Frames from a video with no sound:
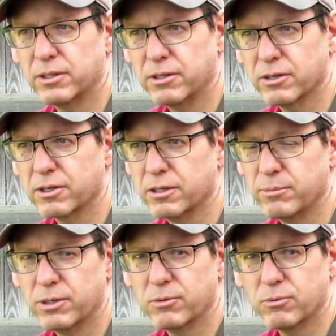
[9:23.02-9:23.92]
you're going to
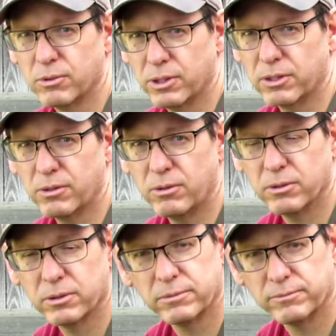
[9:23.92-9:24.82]
be really cold.
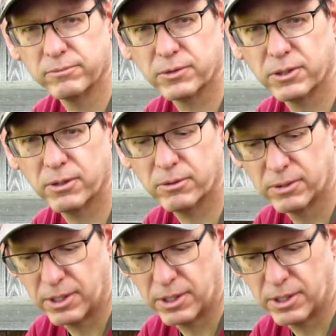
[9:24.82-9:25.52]
So